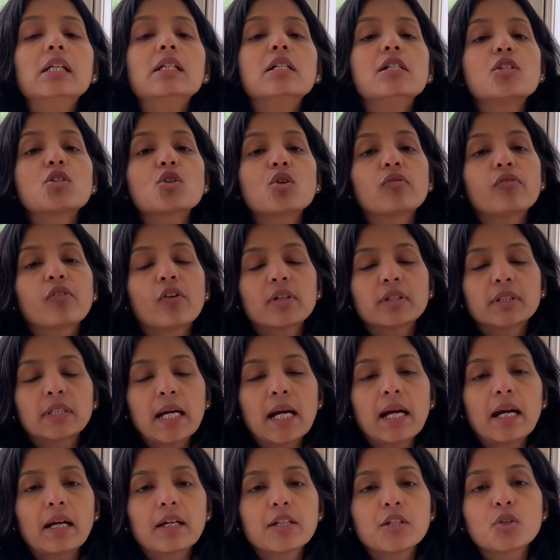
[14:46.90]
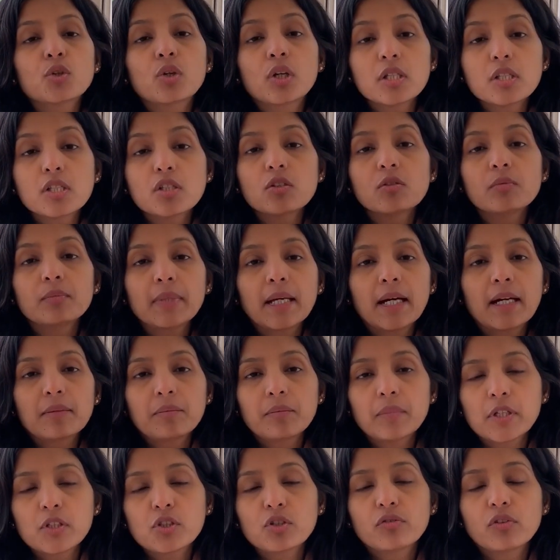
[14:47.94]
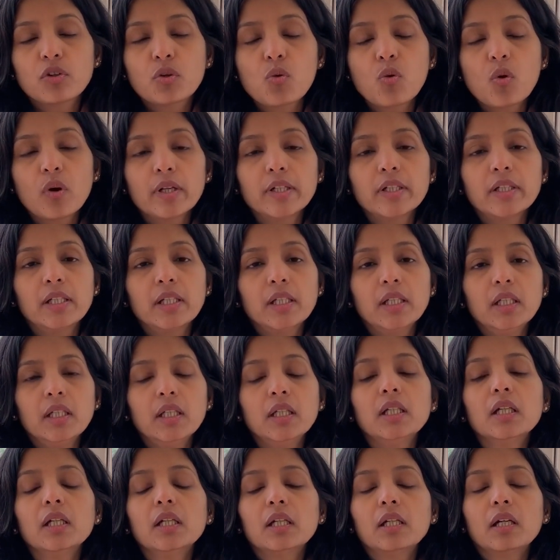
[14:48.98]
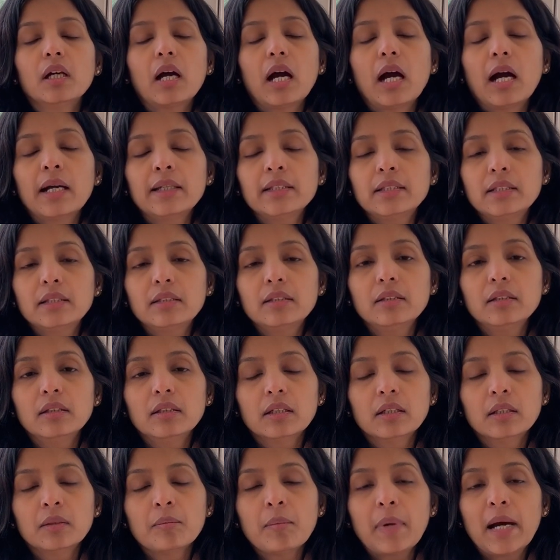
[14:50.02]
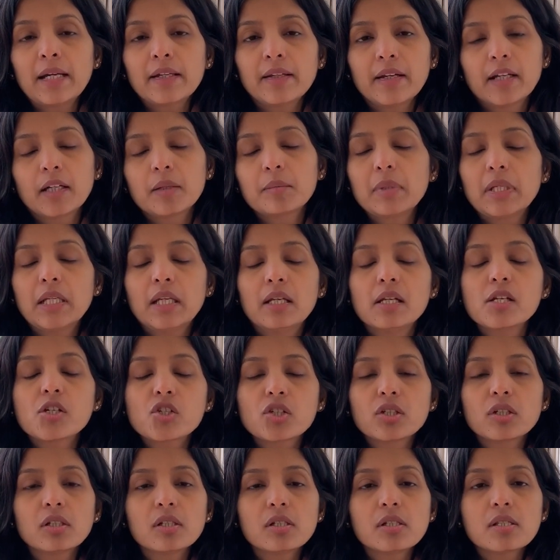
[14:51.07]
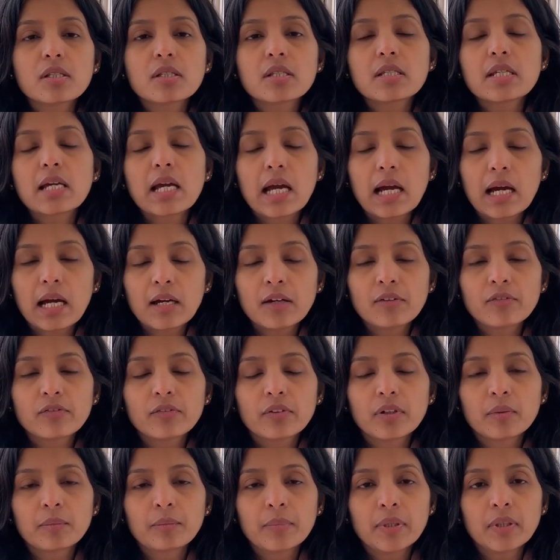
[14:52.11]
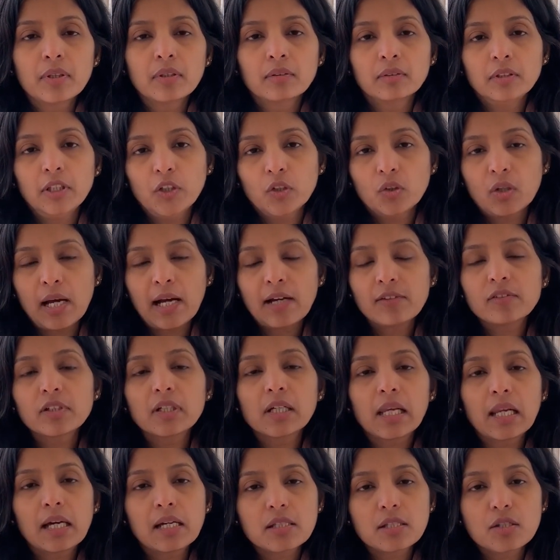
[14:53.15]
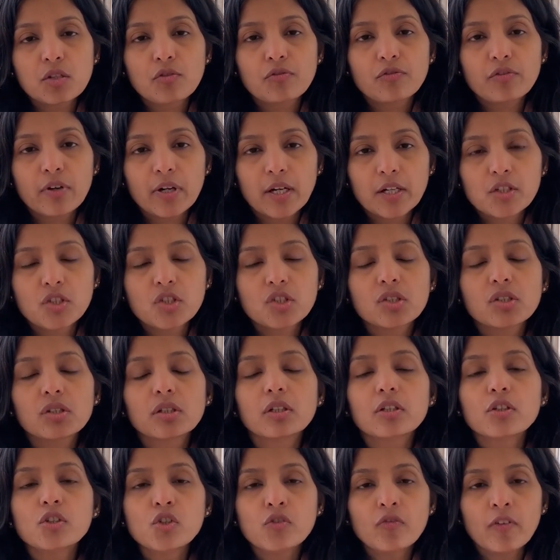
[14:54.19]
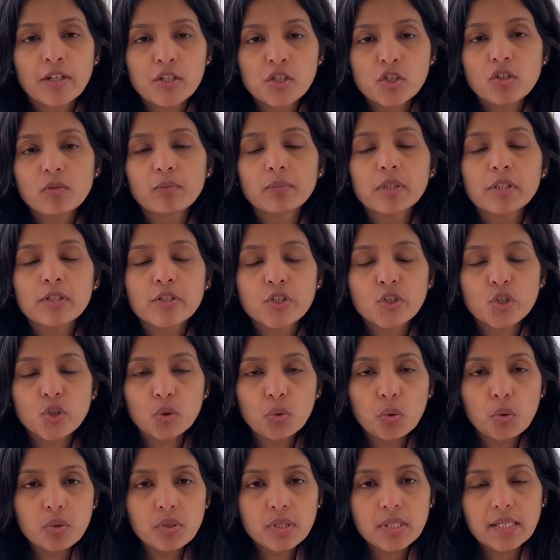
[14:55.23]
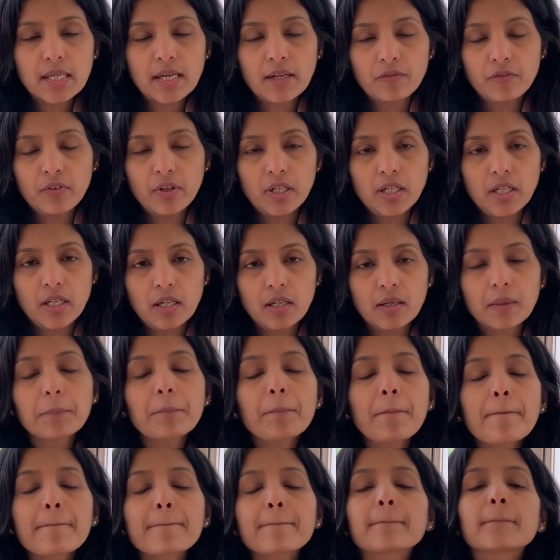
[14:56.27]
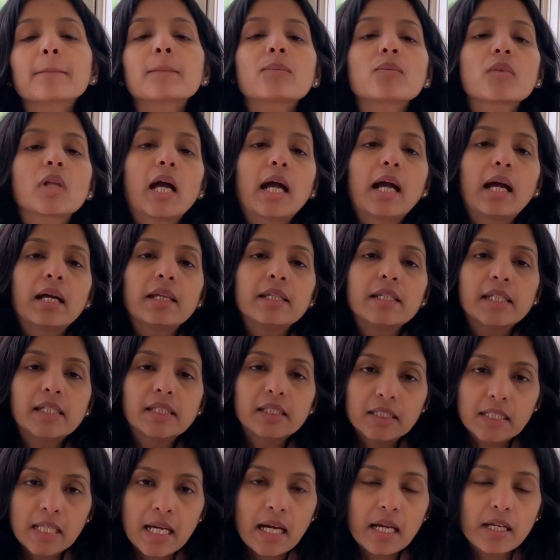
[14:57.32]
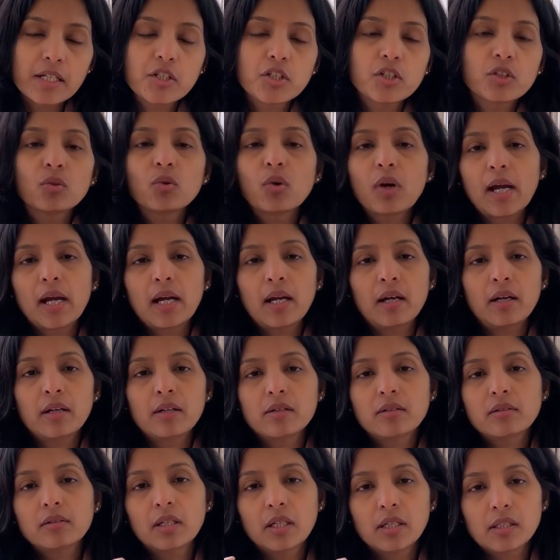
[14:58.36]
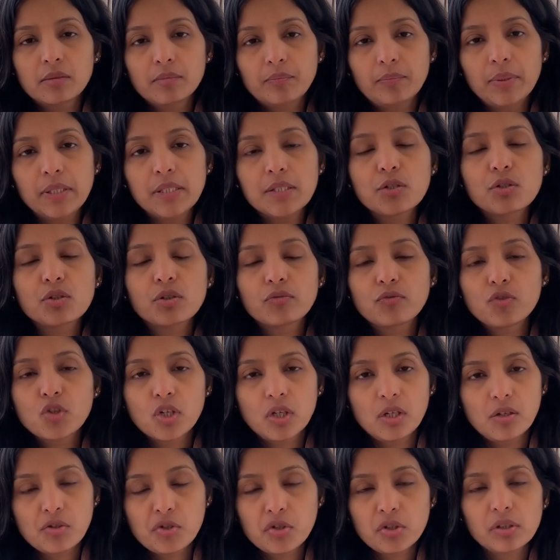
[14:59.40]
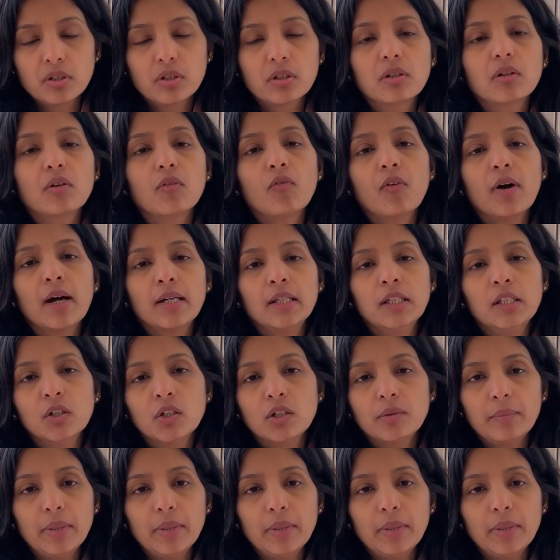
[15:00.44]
So for that, to consume that much of a quantity, I my recommendation is have a glass of fresh vegetable juice every day, and in that you add that piece of ginger while you are